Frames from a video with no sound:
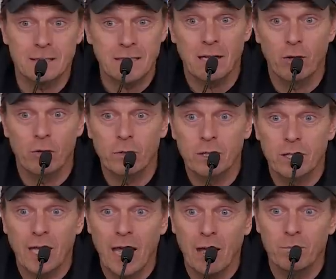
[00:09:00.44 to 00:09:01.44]
stay longer in
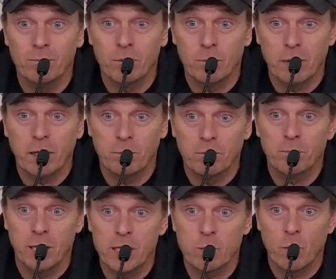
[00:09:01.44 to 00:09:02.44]
the game, the better
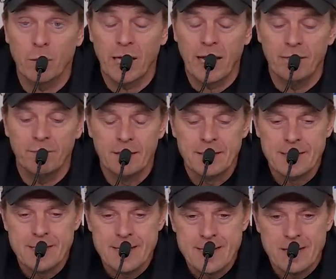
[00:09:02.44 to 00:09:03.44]
place we will have.
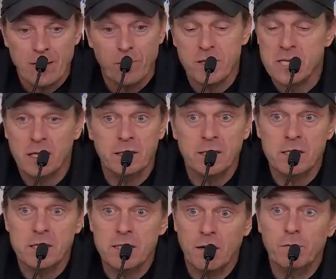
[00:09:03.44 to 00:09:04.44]
Uh,
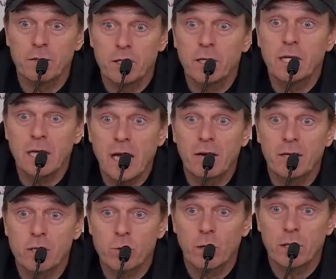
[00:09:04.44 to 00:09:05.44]
facilities is definitely a key
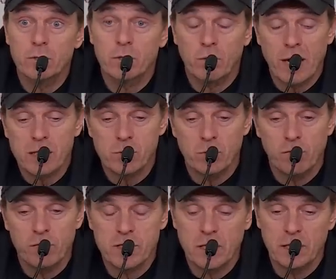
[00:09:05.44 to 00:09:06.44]
area as well, so grassroots
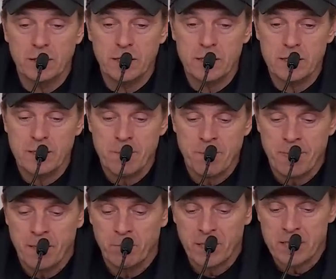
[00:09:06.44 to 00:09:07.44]
and facilities.
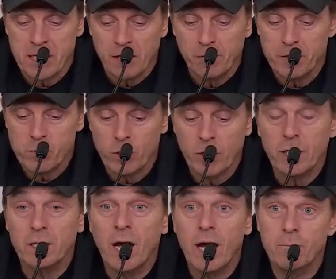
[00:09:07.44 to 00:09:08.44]
Myself is working
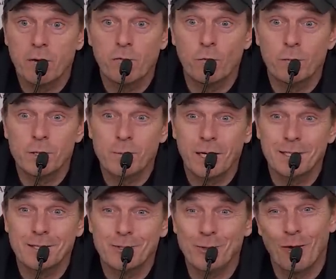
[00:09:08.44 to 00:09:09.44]
in the high performance
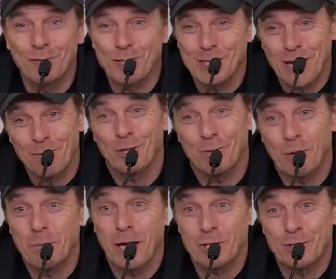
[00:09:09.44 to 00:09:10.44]
space, so obviously I'm going to
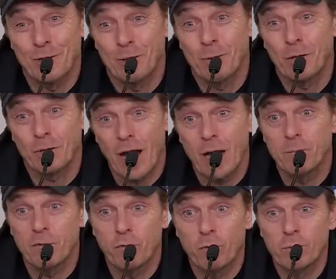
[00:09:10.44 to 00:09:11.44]
be passionate about the high
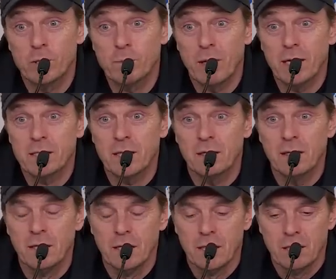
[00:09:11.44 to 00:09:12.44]
performance space,
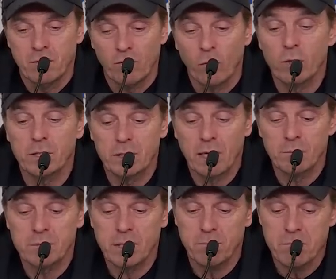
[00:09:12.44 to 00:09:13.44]
and we've already
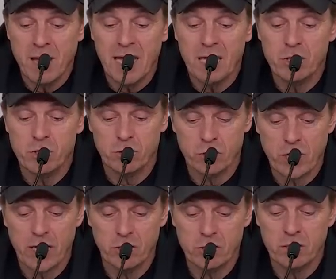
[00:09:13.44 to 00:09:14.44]
done some major
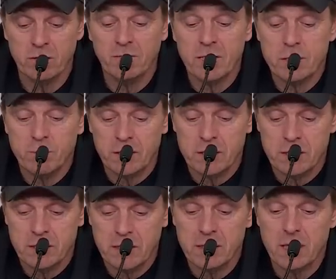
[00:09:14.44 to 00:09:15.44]
change in investments
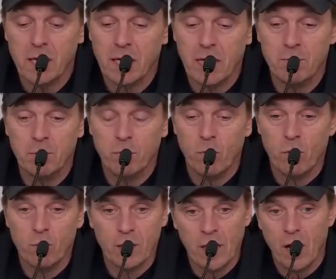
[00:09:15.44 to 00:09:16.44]
since I came on
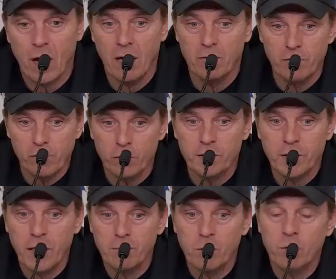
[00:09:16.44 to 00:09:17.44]
board. We now have a
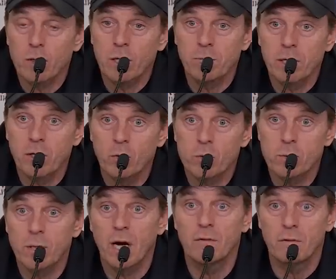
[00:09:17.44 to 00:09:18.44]
full-time goalkeeper coach,
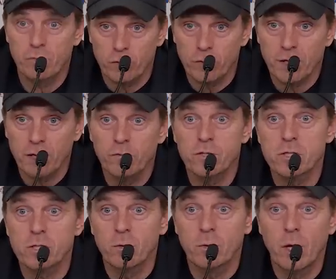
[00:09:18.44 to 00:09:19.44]
we now have a full-time
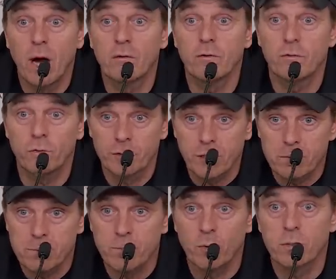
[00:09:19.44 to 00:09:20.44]
physio, we now have a
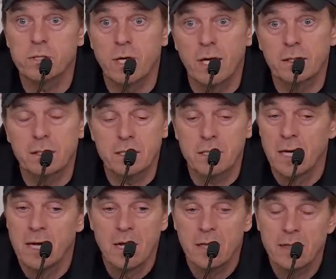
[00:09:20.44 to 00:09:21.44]
full-time sports scientist.
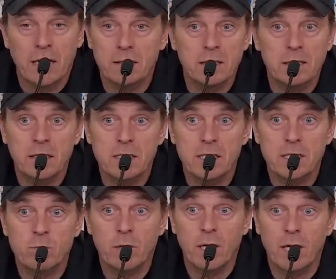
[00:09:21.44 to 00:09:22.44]
That didn't
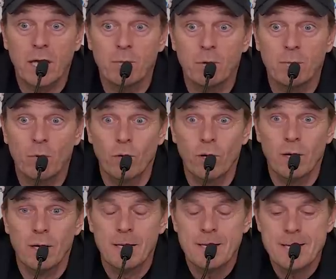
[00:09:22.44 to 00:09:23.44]
exist when I came on board.
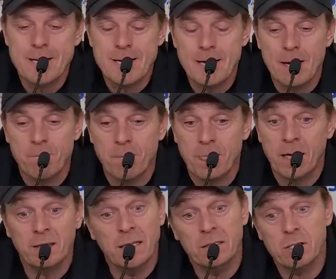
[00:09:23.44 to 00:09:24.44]
Um,
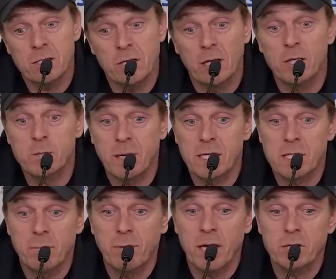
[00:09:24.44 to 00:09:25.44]
and then there's another space
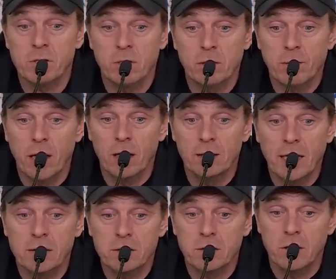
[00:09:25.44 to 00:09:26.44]
I'm passionate about, and
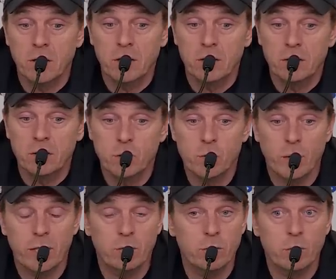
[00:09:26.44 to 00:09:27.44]
that's the, the
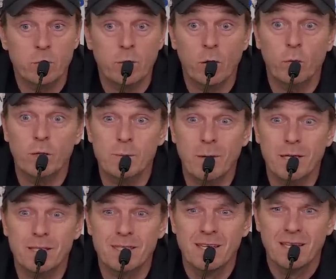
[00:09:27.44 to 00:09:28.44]
U20 or U23
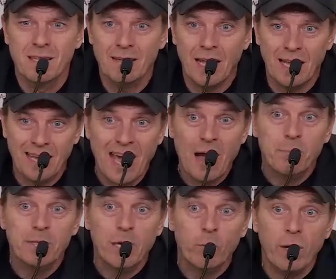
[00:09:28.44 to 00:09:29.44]
space. That gap
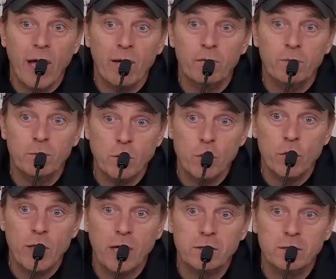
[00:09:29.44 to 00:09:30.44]
that we have from the
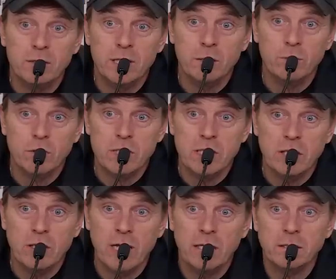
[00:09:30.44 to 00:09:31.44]
youth national team to the
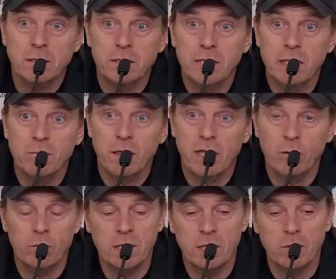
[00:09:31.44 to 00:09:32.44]
senior national team, I think
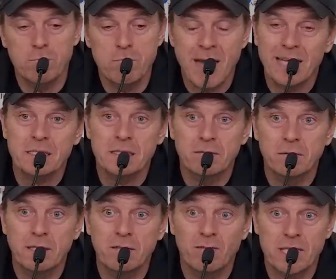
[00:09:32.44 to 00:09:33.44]
we need a massive
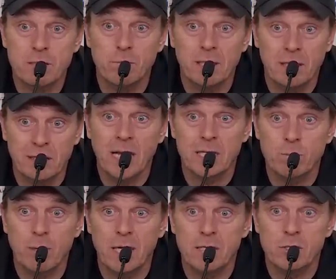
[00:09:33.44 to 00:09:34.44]
investment in that
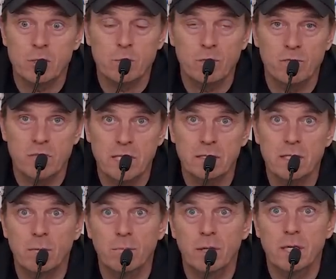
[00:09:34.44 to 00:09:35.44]
space because we've seen
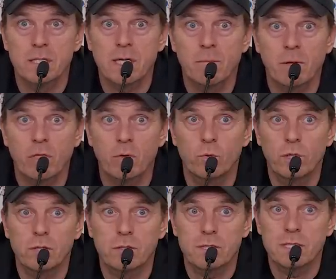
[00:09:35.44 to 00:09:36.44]
some players coming through
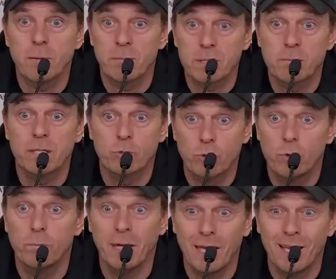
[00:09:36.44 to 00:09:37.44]
that the step has been
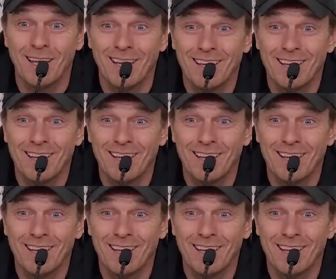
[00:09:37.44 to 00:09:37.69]
too big